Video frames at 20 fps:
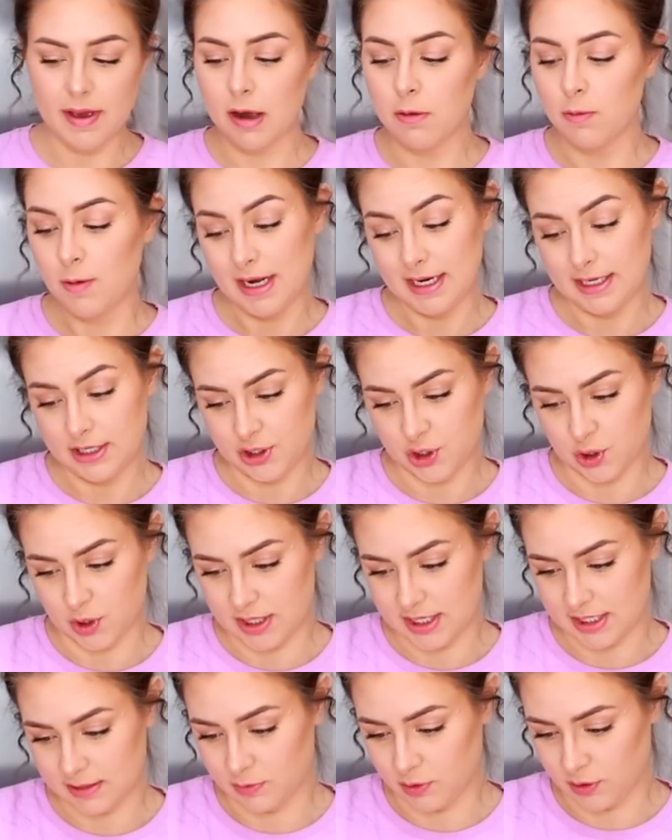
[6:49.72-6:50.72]
I will enjoy
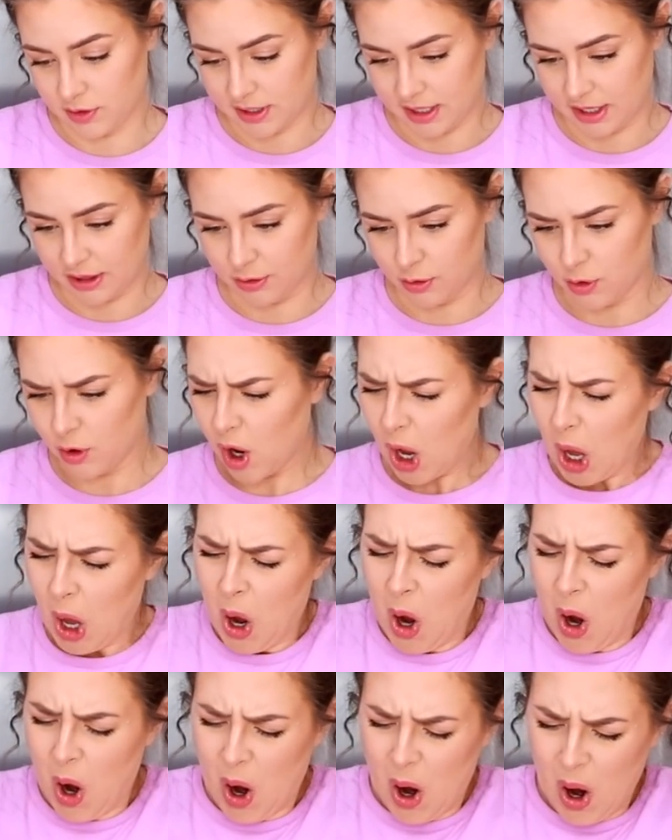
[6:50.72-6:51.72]
this more than I thought.
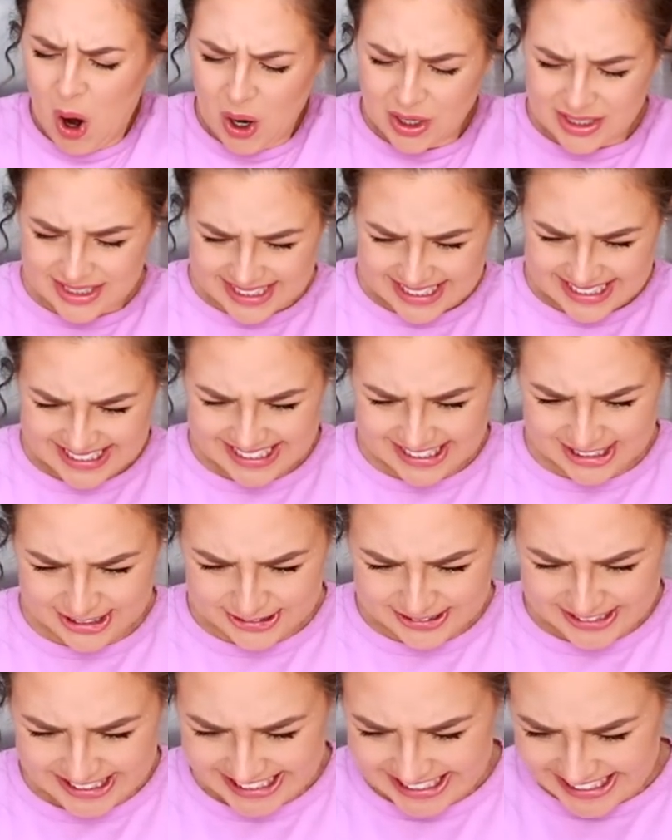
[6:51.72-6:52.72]

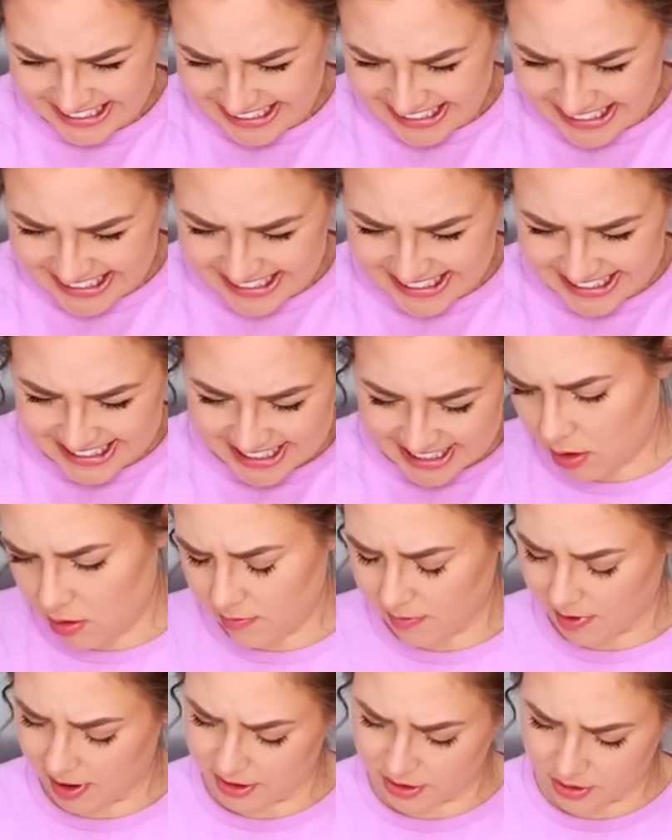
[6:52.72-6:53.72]
Little kittens! Oh
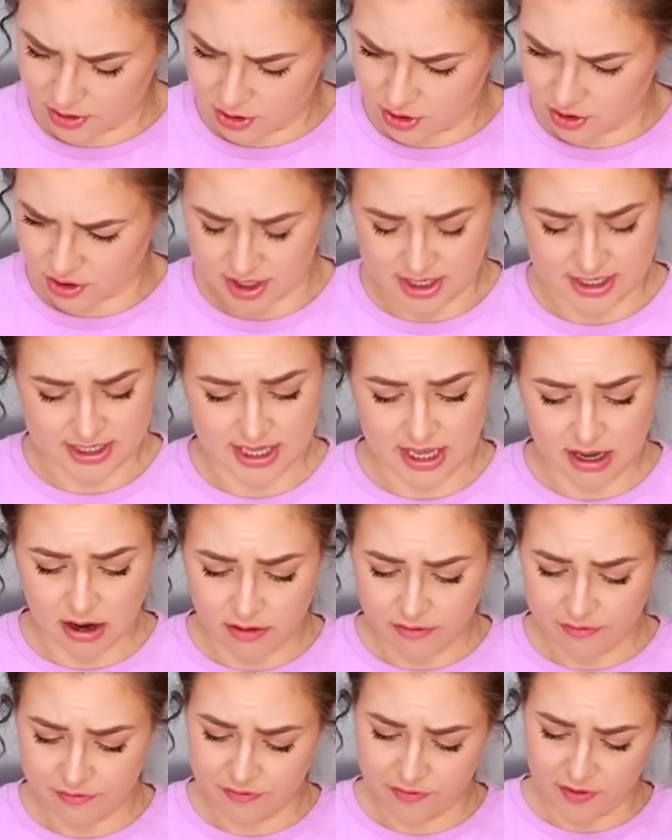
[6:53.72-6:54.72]
my goodness, they
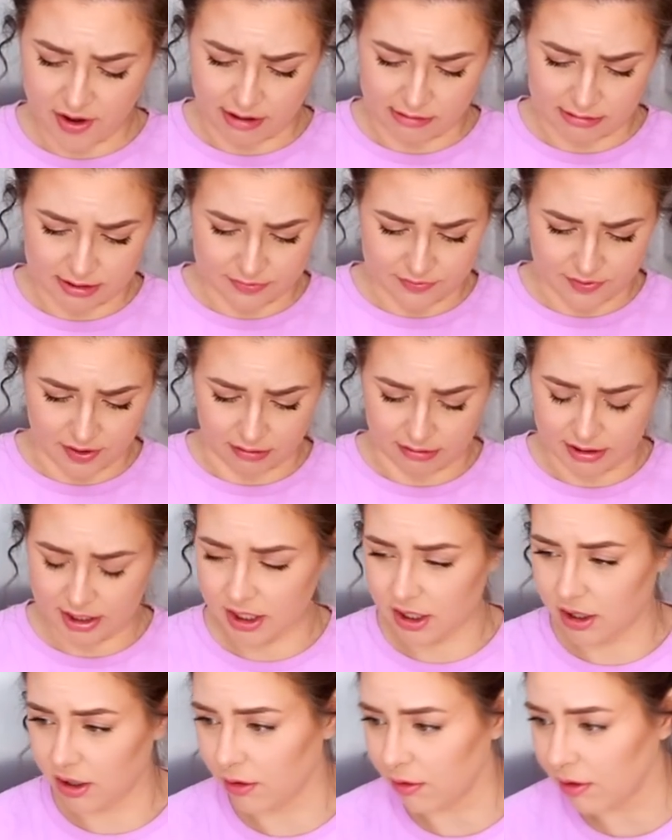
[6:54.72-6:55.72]
are very, very
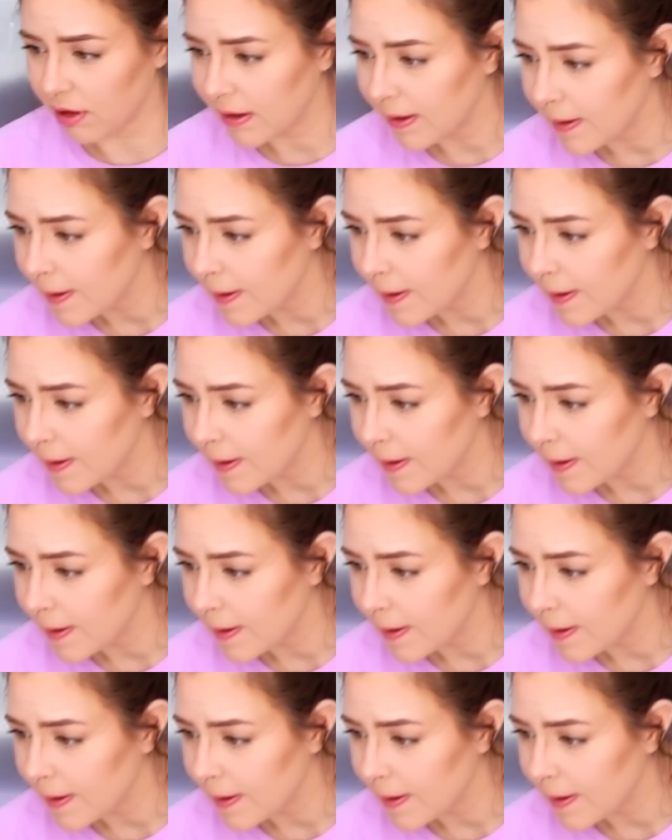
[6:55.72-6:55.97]
cute.